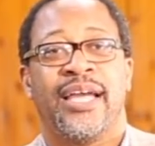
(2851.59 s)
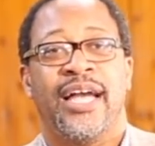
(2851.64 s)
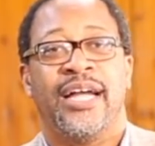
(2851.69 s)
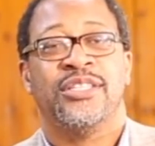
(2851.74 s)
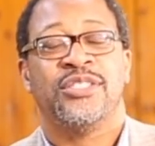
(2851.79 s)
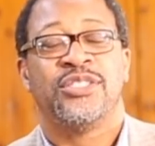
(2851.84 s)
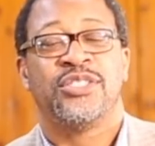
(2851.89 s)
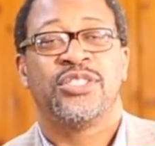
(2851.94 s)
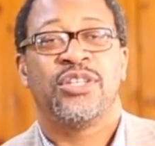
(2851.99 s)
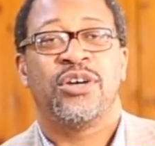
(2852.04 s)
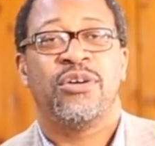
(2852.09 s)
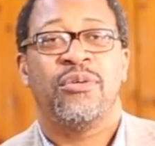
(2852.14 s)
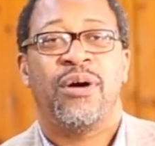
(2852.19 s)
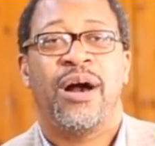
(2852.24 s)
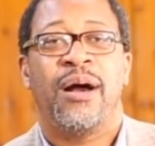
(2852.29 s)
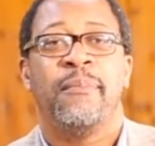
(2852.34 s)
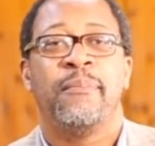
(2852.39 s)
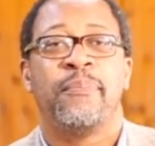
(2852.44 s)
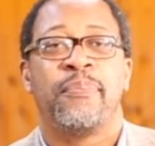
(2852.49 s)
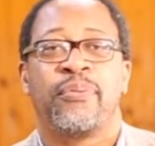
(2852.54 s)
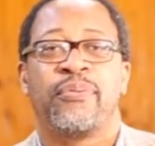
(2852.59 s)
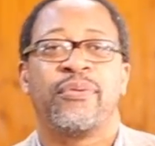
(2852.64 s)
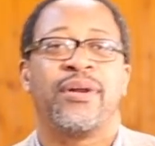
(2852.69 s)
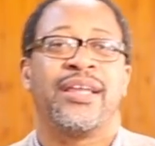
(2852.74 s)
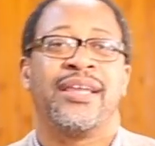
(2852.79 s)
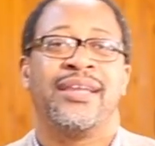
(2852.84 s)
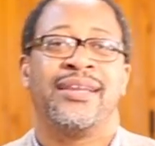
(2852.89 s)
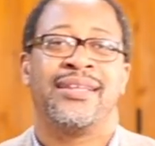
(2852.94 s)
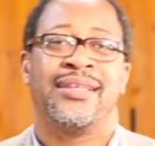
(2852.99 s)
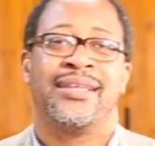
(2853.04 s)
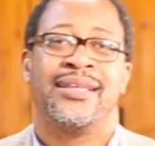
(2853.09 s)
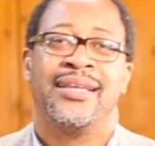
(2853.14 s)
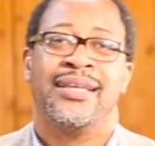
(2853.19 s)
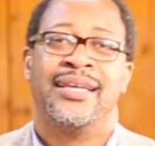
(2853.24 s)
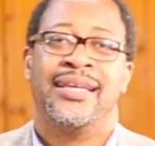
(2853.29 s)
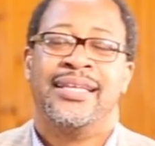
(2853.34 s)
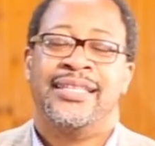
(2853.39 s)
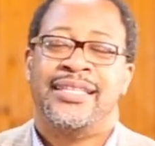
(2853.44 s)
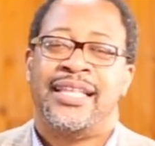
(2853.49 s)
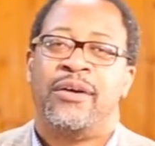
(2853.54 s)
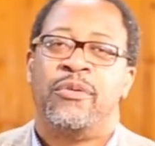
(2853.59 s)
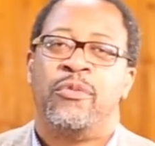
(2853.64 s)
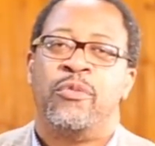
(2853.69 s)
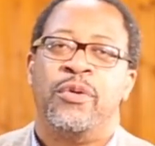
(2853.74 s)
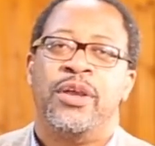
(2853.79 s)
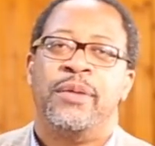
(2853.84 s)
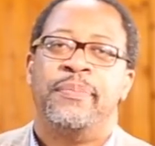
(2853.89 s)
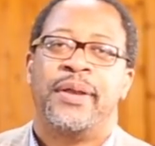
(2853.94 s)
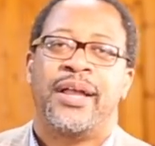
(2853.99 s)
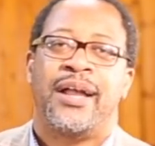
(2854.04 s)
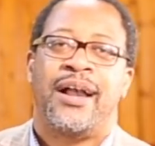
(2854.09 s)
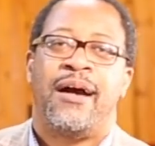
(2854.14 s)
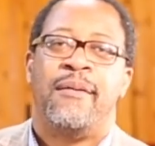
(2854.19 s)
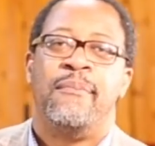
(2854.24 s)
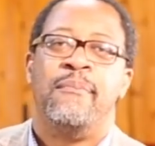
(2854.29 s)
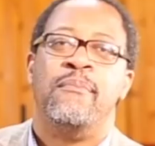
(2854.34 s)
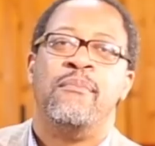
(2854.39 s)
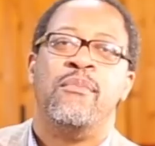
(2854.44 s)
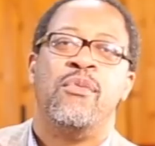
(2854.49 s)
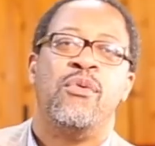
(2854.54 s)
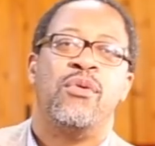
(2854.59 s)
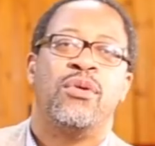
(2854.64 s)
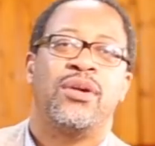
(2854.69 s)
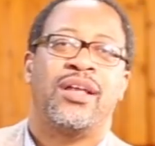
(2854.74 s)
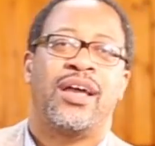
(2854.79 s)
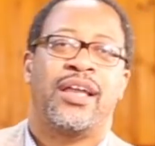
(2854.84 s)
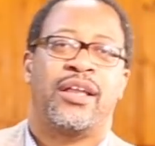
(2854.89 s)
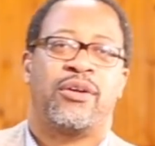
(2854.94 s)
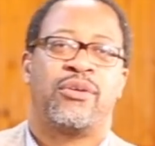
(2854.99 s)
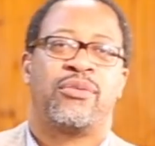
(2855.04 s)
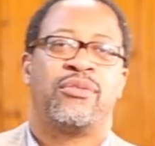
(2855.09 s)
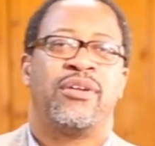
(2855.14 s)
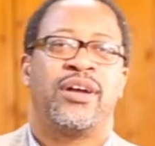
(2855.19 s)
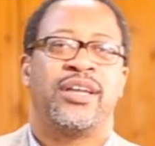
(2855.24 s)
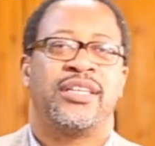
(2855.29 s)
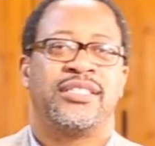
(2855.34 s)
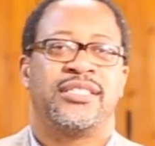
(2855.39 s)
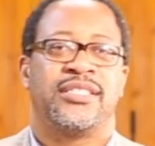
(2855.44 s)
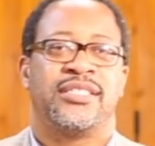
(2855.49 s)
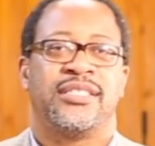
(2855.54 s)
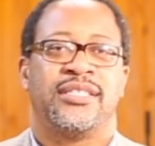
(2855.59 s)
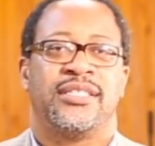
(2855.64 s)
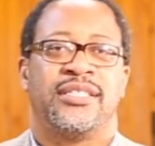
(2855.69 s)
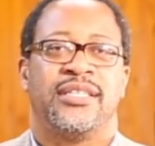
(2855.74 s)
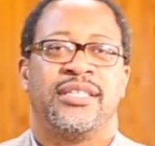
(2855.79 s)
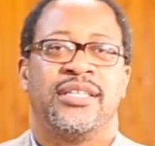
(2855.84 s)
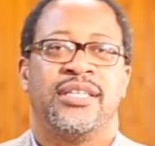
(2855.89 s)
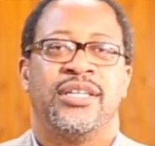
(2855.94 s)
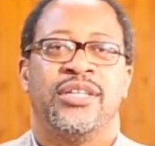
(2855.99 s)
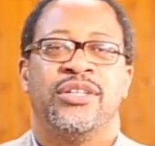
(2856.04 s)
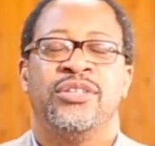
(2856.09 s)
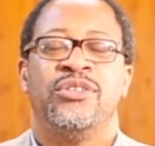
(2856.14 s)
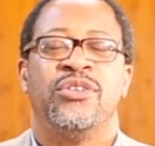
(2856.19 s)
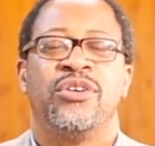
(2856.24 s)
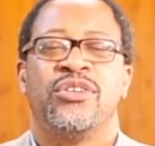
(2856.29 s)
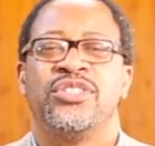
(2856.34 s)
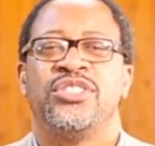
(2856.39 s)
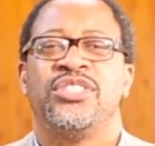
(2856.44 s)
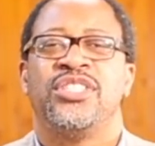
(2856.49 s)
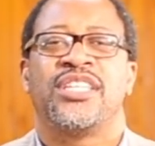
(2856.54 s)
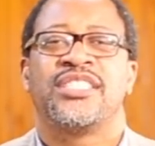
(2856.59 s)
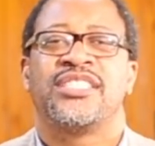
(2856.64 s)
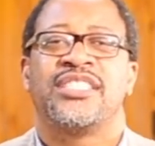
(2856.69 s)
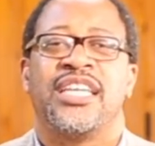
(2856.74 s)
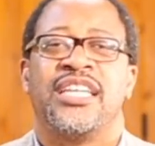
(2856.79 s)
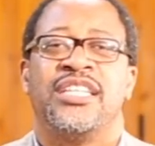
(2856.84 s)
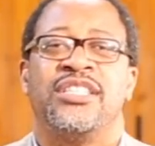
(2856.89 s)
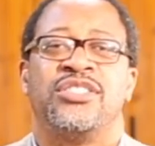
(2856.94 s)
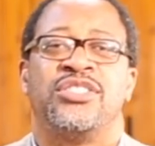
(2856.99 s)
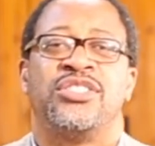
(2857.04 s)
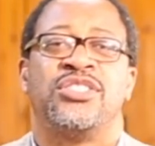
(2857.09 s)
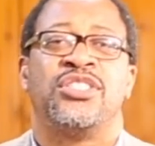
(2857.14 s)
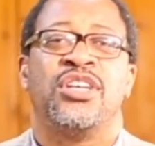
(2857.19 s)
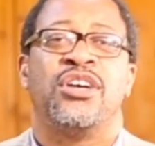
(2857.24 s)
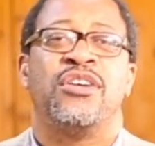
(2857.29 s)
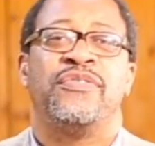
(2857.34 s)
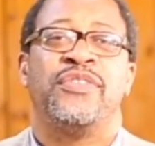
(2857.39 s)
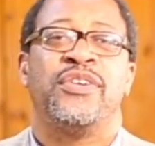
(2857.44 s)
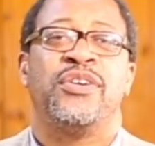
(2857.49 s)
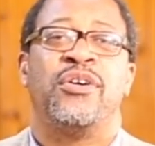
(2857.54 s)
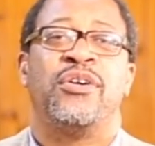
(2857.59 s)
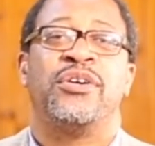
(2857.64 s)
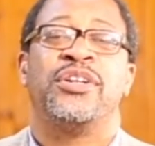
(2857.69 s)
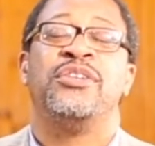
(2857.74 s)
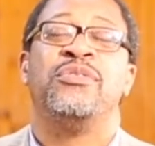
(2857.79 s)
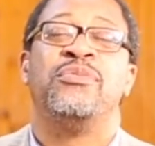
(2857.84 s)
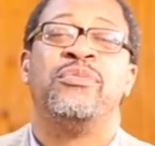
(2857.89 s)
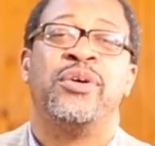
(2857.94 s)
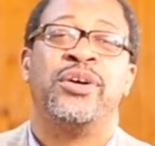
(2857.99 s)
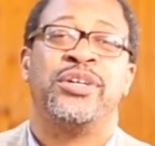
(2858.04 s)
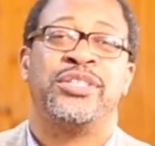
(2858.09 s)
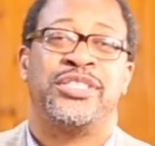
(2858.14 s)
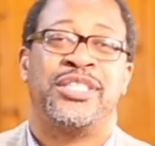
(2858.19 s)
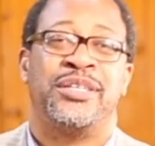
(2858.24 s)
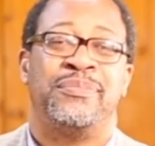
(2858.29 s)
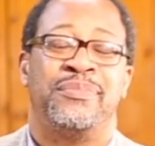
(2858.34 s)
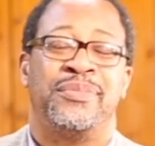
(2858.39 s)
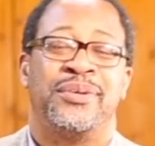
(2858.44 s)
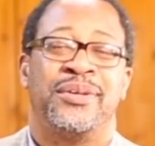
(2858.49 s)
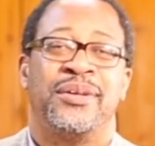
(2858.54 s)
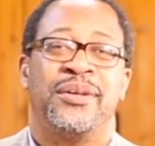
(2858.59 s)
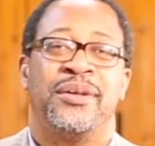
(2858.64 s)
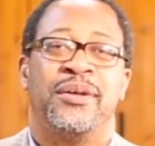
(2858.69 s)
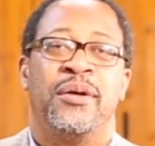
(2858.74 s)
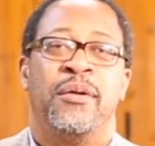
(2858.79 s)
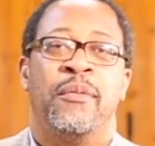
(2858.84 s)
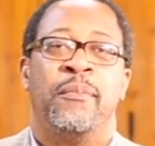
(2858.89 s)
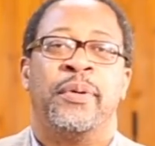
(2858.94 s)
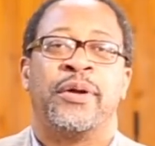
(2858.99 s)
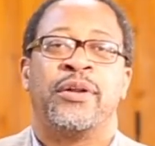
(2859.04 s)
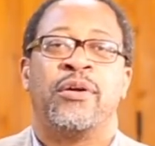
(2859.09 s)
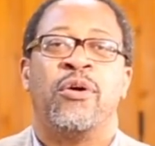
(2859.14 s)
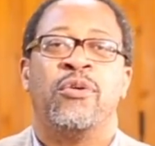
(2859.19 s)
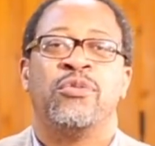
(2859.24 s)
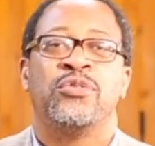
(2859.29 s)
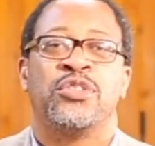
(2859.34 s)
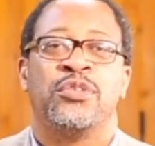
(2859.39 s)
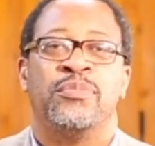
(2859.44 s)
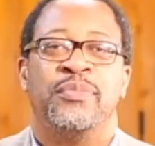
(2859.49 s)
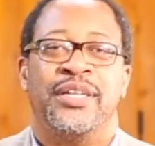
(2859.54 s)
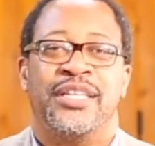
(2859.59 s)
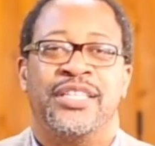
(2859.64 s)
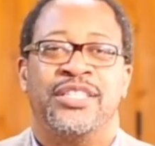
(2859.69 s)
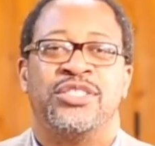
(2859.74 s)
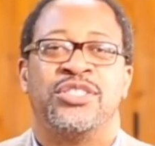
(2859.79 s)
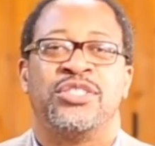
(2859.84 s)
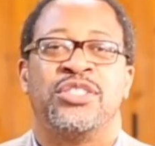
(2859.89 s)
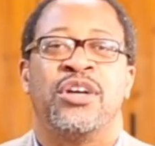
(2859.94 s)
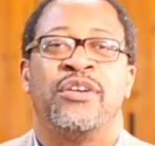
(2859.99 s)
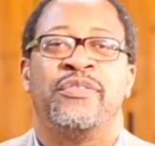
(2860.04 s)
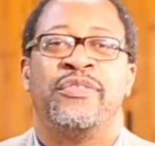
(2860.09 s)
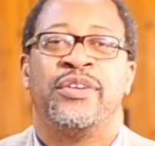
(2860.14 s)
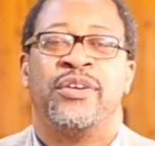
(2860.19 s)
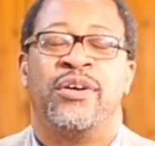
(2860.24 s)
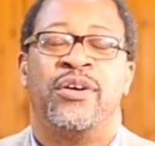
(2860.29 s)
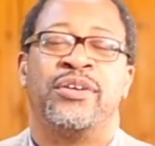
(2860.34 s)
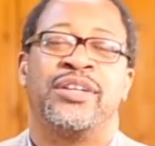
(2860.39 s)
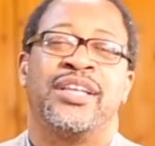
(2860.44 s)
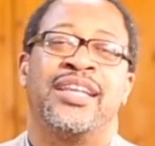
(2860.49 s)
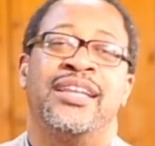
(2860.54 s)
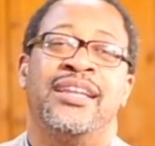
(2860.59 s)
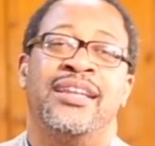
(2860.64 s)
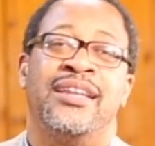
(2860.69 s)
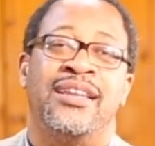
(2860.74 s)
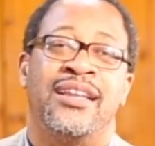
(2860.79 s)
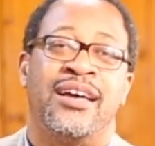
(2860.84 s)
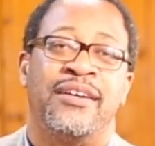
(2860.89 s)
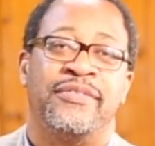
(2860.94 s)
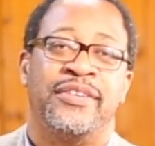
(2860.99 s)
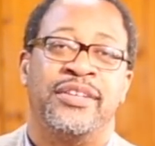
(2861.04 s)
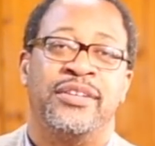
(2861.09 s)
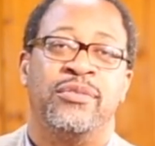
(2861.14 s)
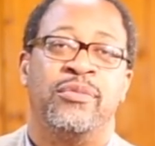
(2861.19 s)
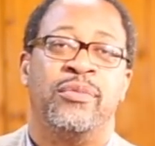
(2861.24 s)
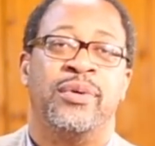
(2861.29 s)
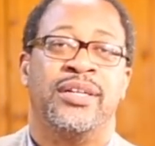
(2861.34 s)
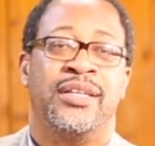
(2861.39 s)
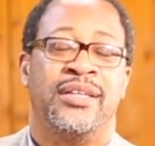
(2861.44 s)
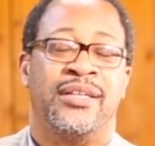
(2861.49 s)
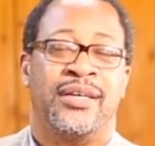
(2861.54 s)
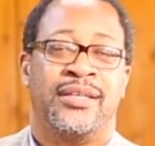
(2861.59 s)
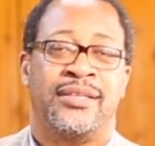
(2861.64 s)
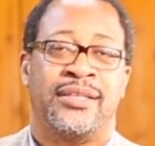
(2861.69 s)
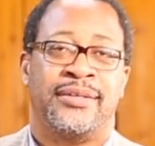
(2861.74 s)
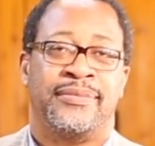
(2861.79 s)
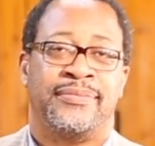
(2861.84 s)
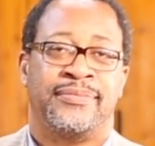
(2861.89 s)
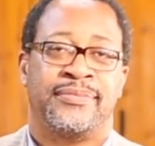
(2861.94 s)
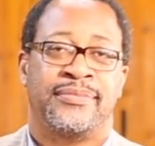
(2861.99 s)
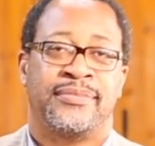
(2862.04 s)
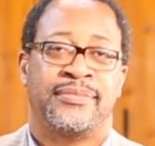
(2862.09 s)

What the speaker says: And so I'm praying that we become more like Christ, not just in serving God in worship, but ultimately serving God in loving one another.